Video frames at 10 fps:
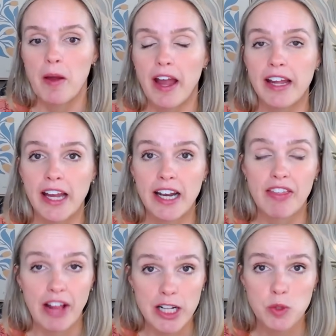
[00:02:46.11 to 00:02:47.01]
And
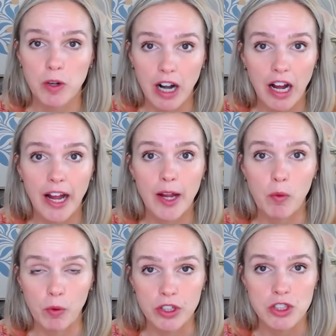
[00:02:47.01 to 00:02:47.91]
that's where I
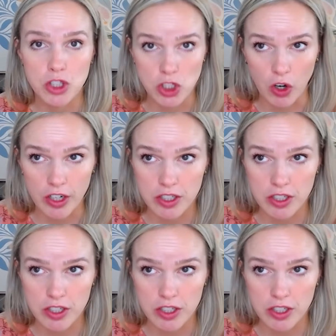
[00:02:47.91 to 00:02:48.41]
would start.